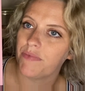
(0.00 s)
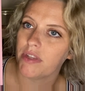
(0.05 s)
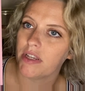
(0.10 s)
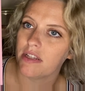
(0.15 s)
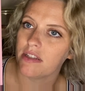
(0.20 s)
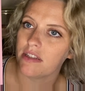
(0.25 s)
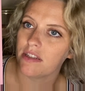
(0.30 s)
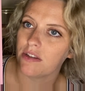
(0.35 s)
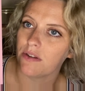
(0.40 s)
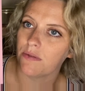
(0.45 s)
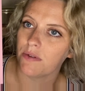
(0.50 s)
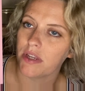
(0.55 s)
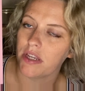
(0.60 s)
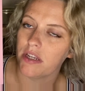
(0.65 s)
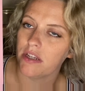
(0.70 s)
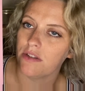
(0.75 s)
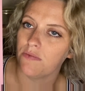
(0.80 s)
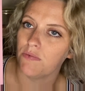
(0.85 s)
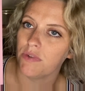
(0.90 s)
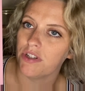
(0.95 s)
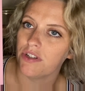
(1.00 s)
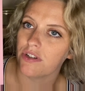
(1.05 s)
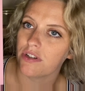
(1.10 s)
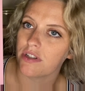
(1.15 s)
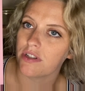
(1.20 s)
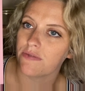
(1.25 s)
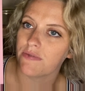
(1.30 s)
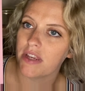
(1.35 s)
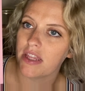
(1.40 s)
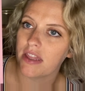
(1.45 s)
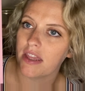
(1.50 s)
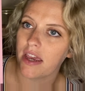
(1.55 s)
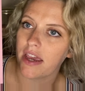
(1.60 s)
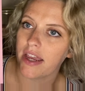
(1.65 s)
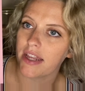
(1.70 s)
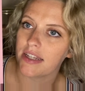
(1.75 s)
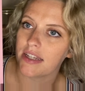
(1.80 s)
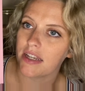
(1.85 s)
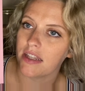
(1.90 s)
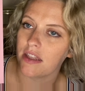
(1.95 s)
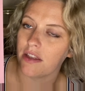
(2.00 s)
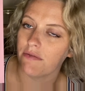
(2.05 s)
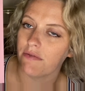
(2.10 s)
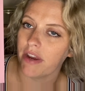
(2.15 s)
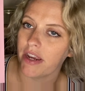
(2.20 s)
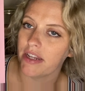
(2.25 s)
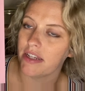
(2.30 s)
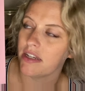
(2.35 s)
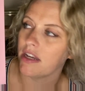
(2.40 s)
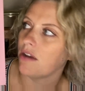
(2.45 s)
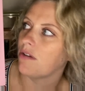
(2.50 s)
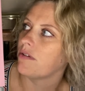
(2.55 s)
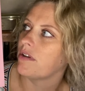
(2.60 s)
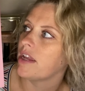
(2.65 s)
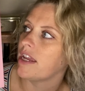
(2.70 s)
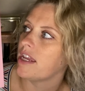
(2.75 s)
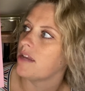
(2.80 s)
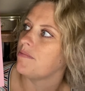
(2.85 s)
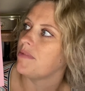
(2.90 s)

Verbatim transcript: And so he would just read that and then write down A,